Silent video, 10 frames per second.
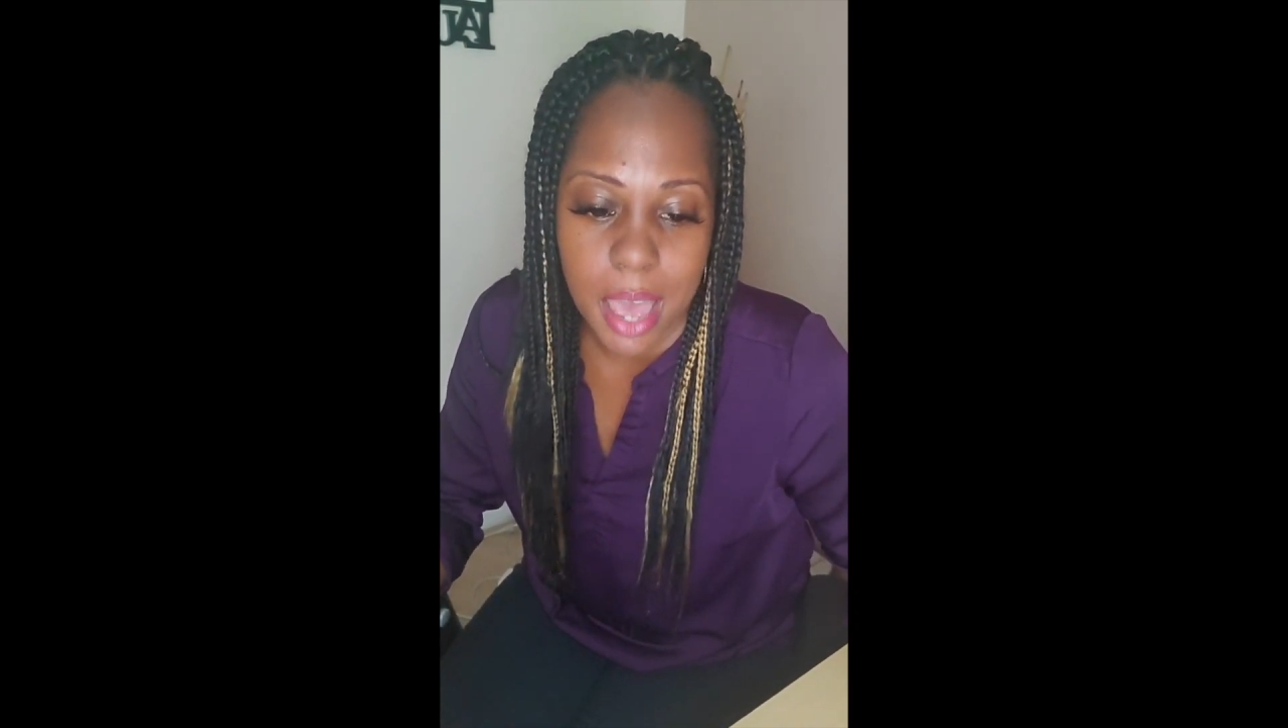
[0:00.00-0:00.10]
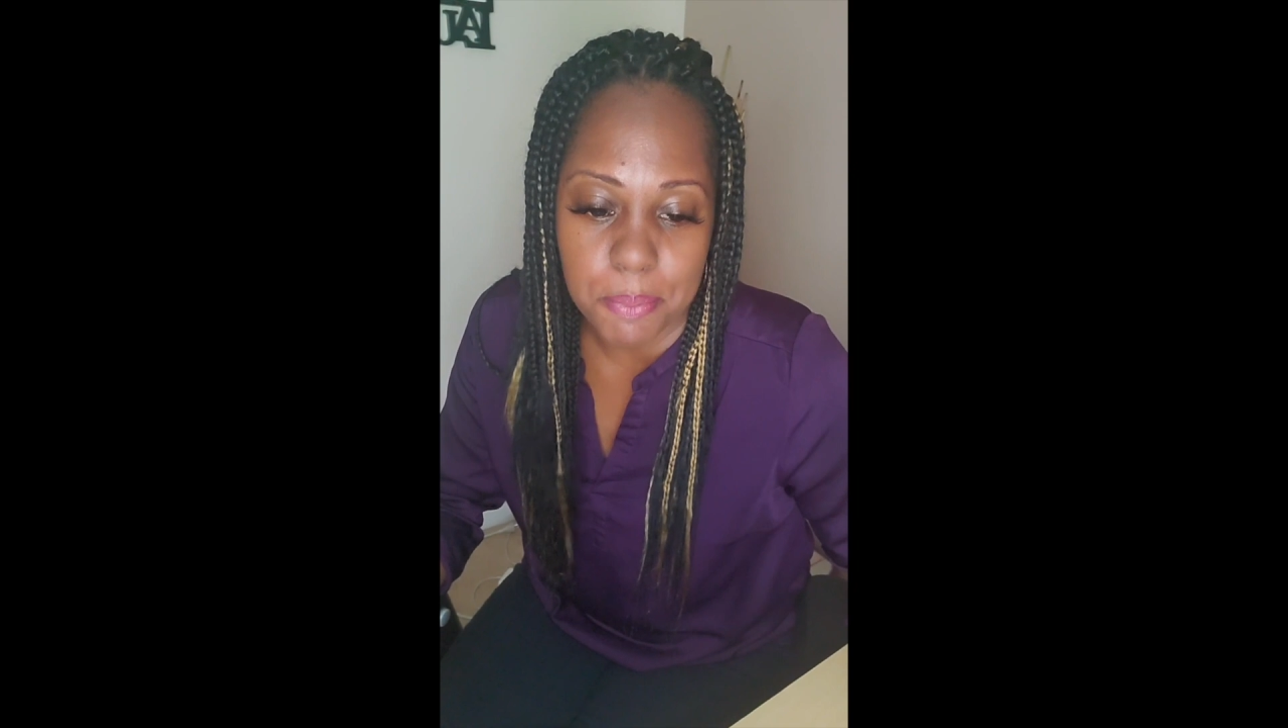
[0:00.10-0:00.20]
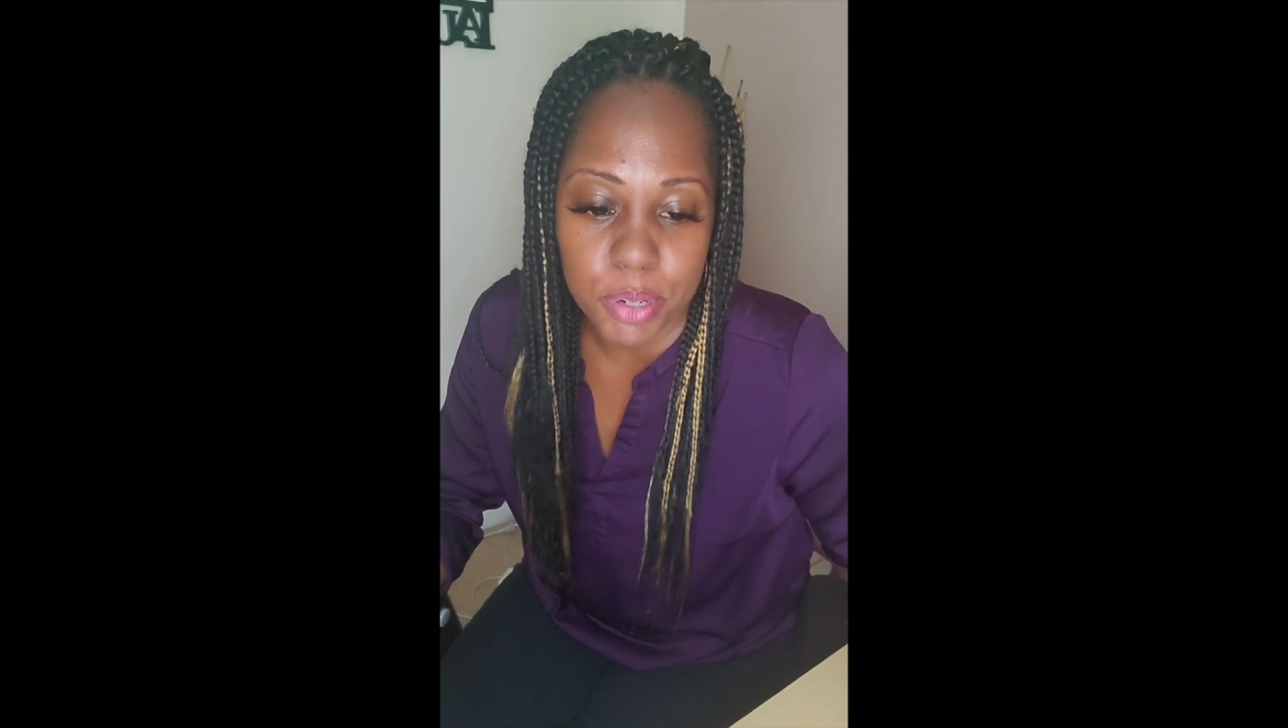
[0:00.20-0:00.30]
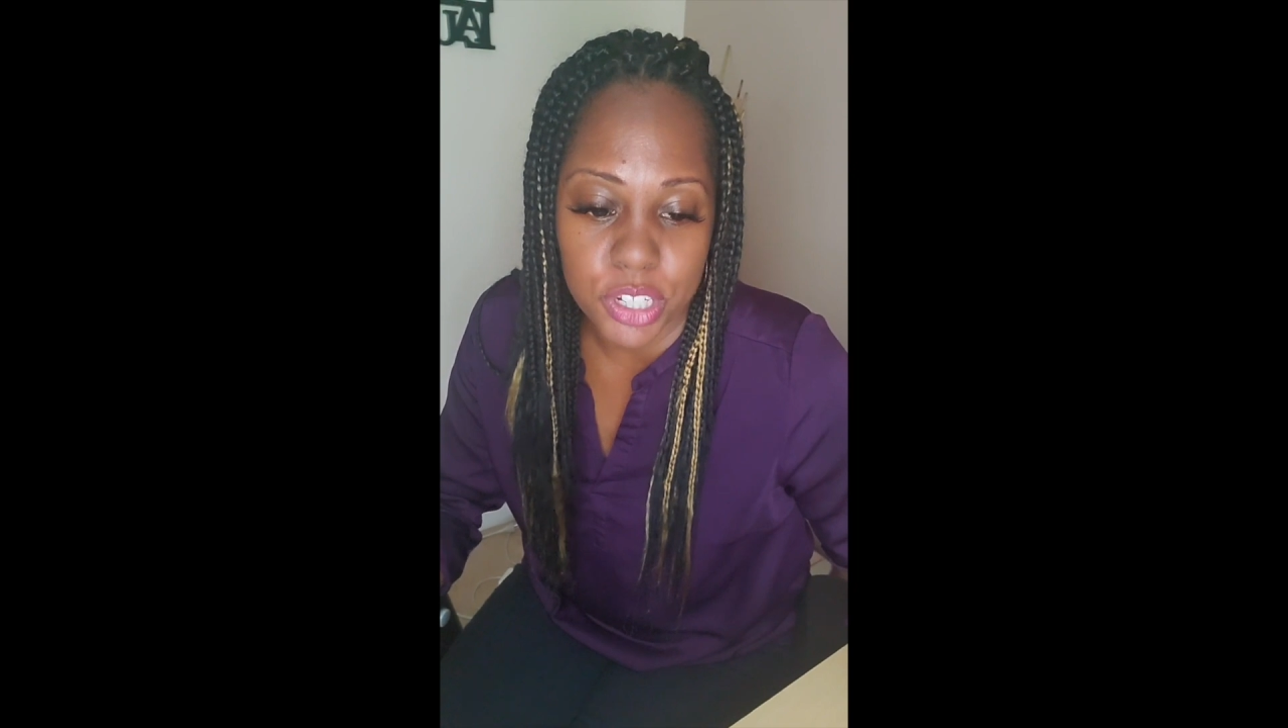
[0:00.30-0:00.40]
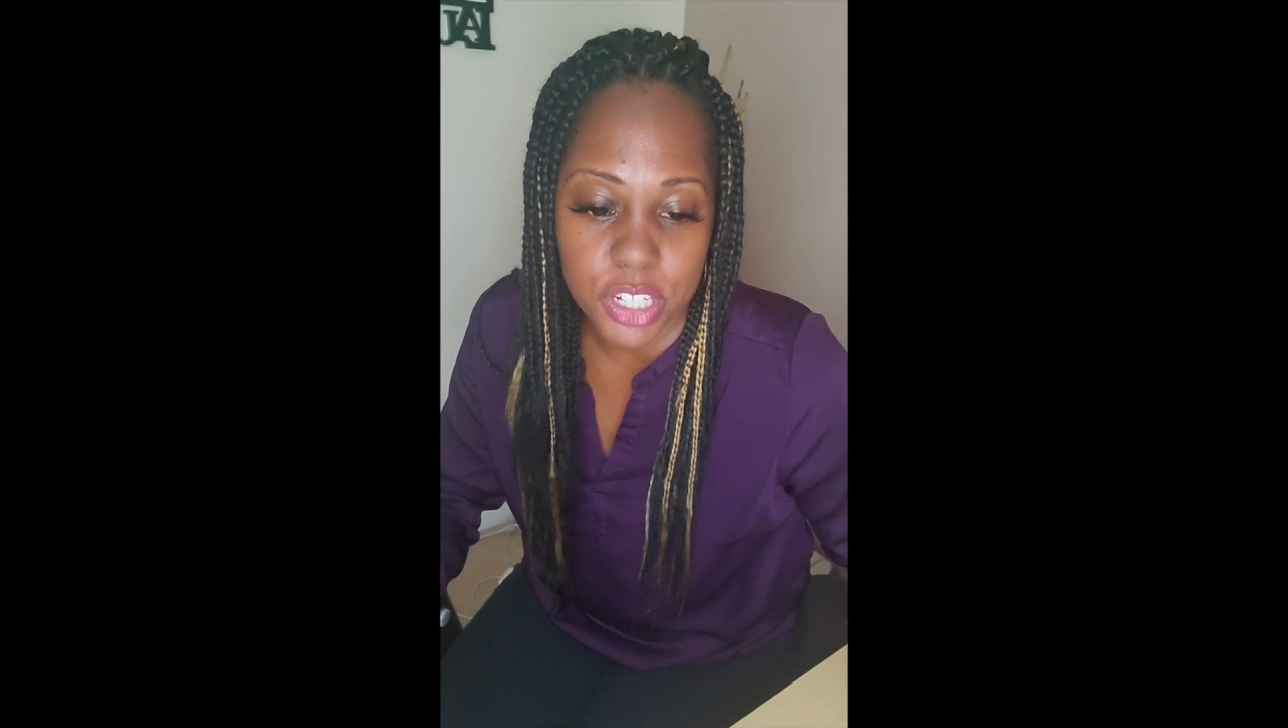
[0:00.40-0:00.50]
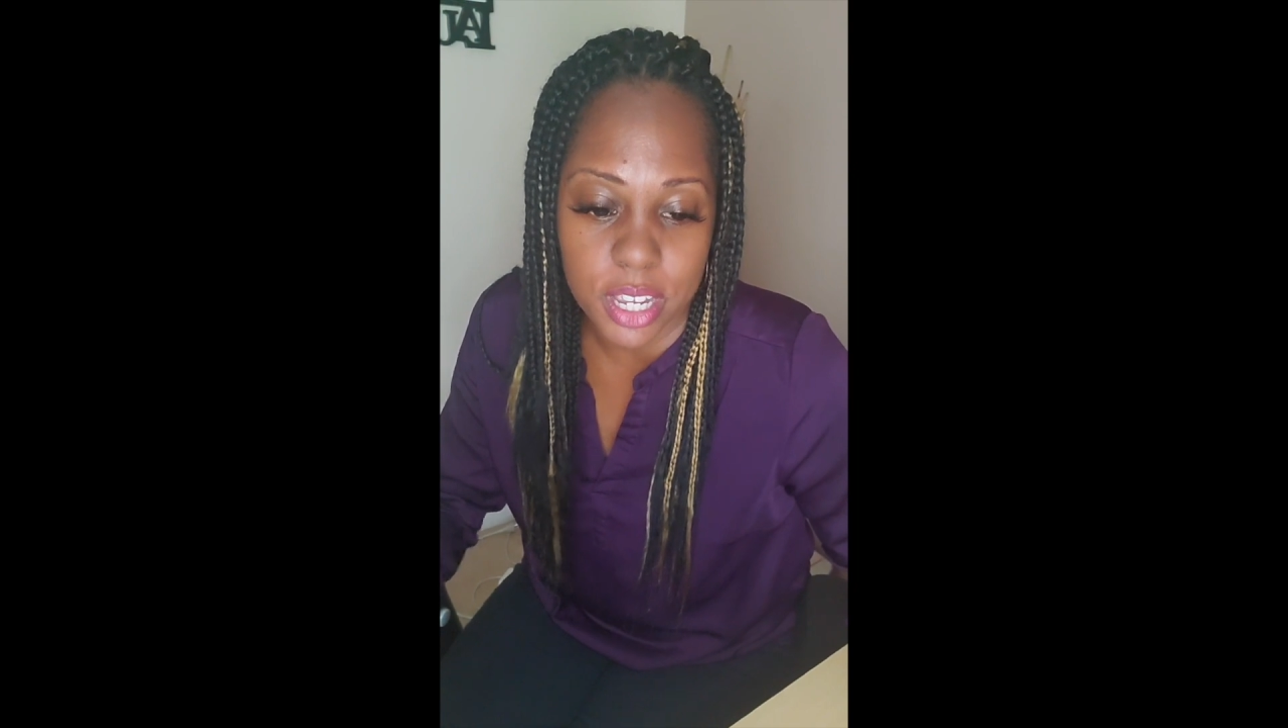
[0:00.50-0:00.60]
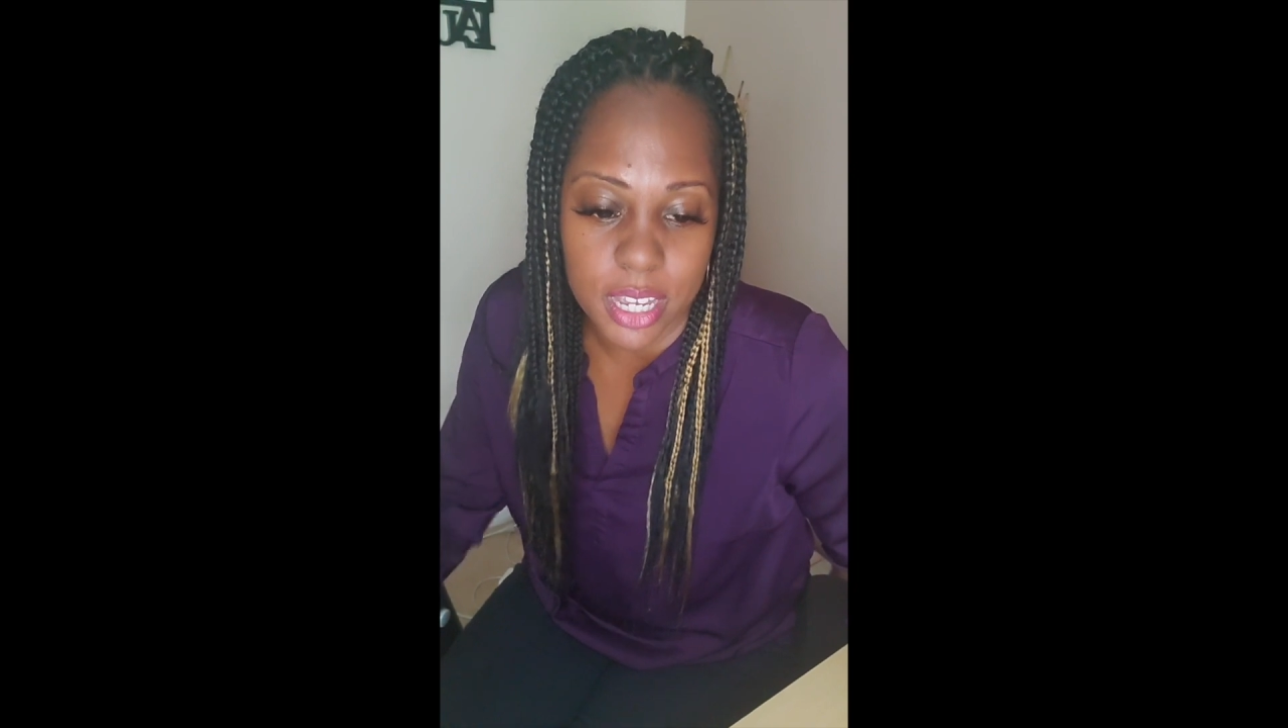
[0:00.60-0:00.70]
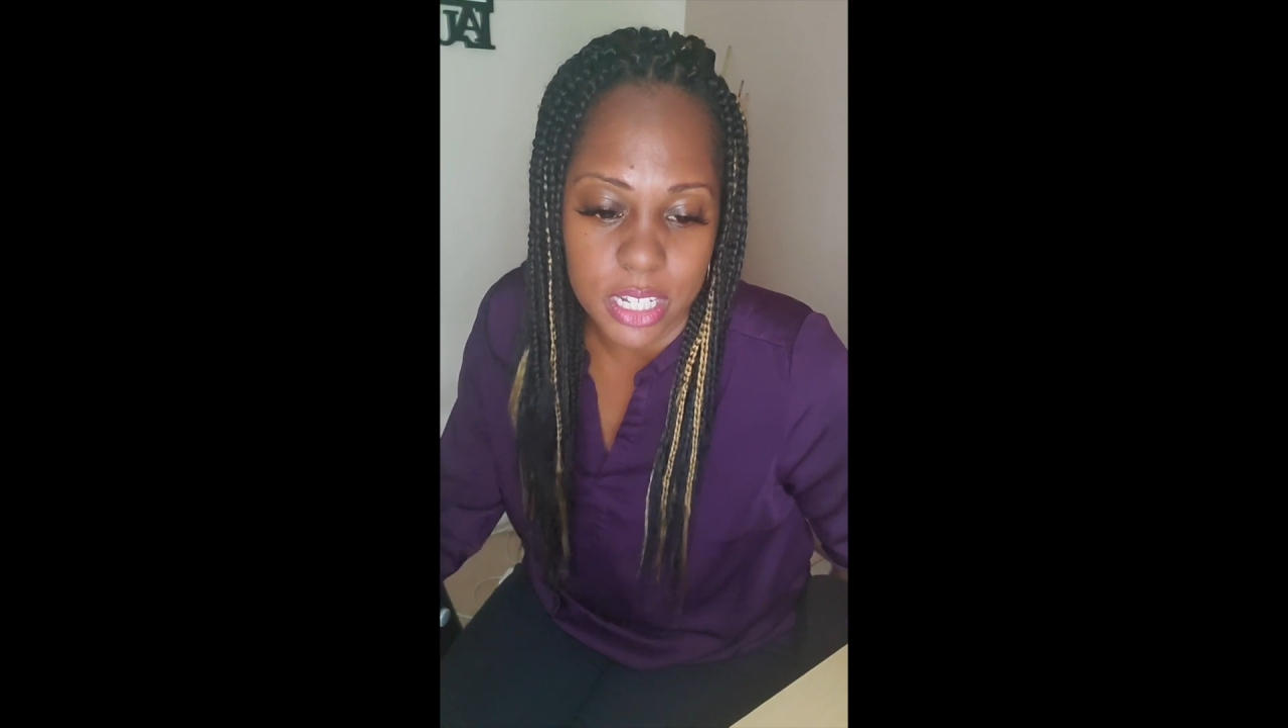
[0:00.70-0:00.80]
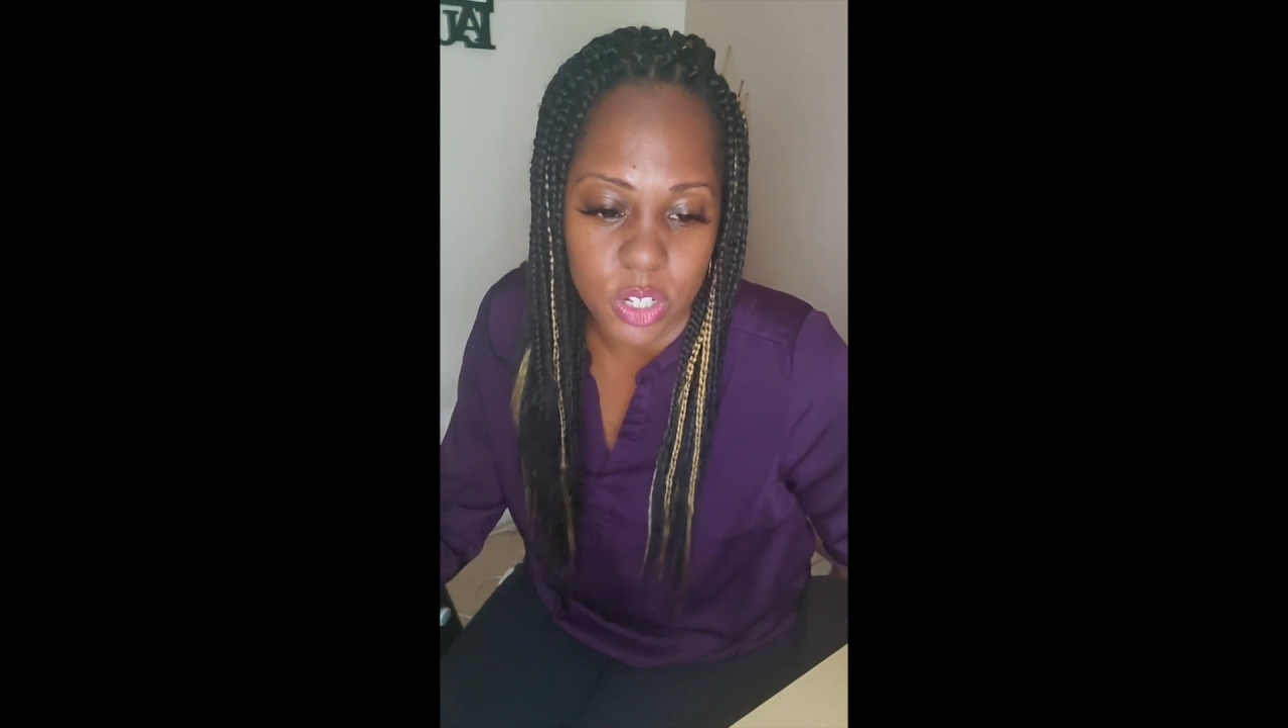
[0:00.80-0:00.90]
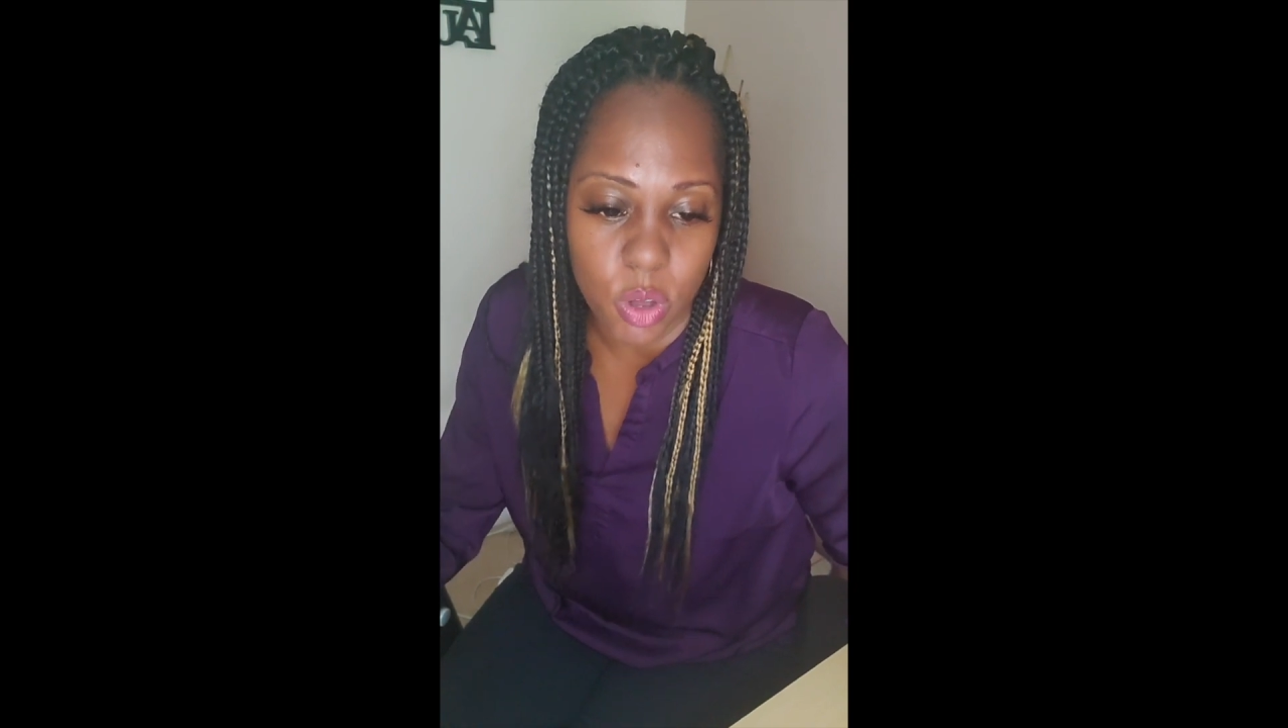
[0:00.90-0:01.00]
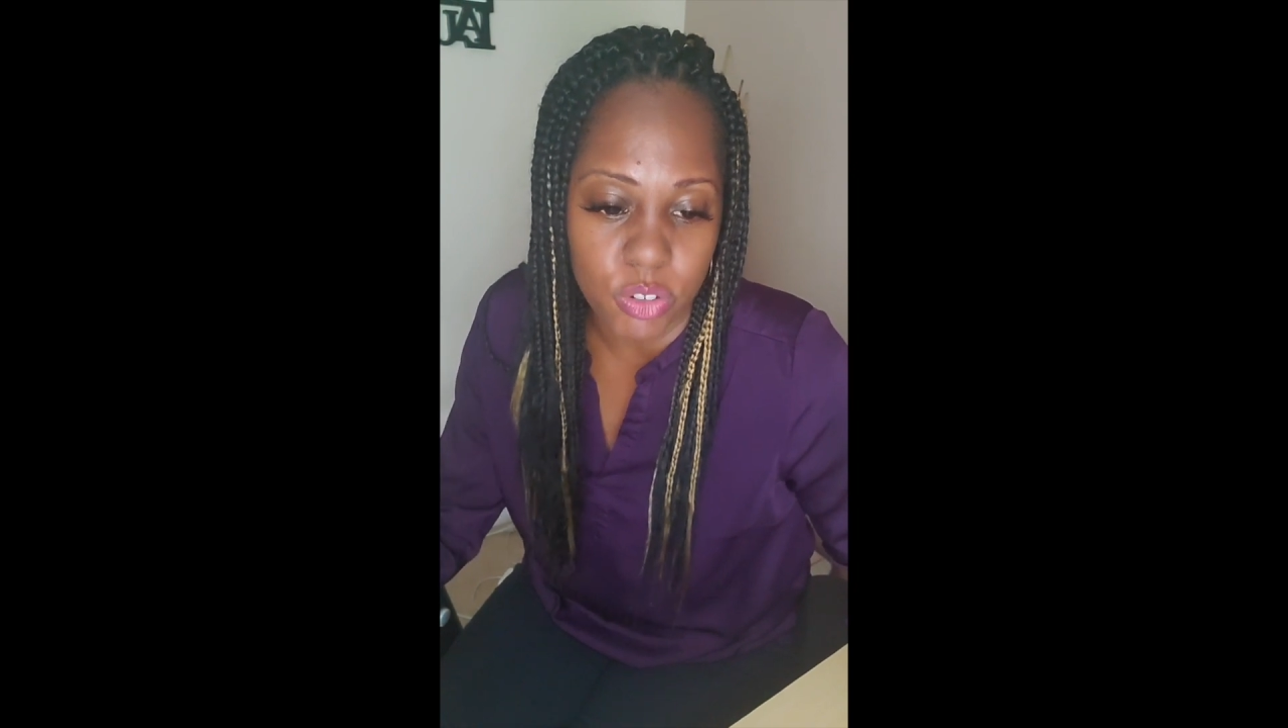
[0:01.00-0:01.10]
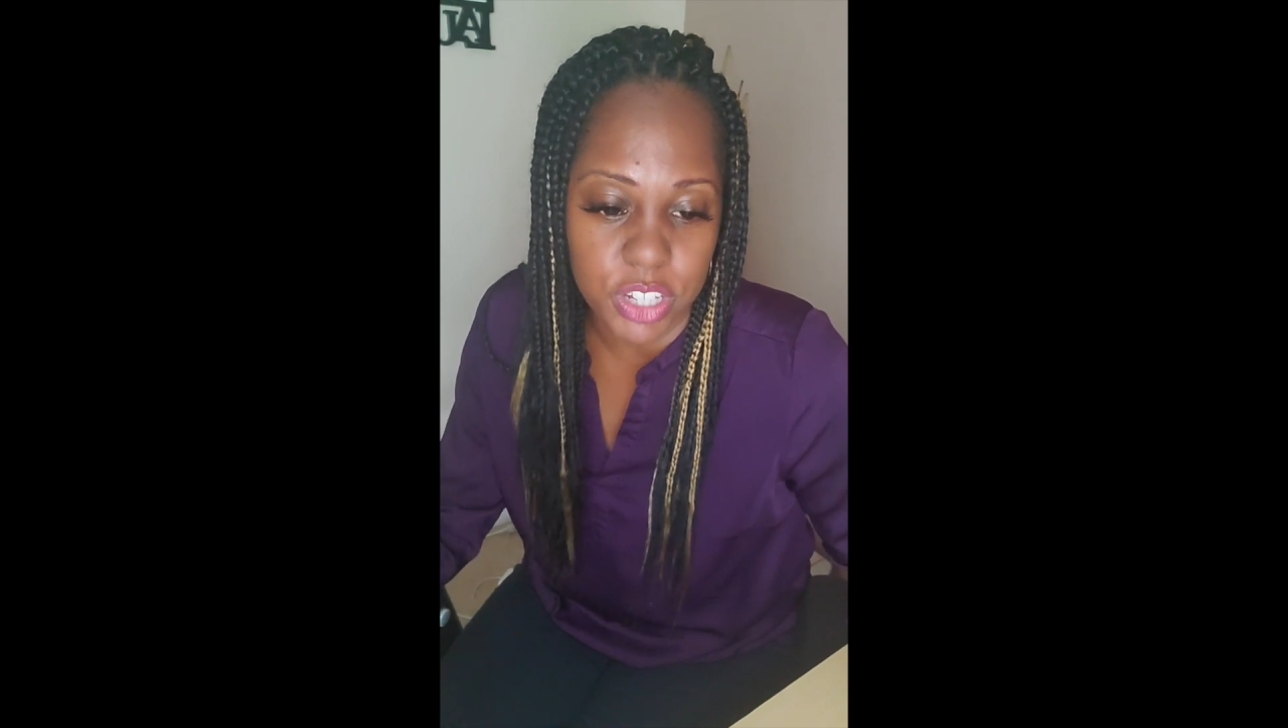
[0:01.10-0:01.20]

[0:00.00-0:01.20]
pushed Gus's old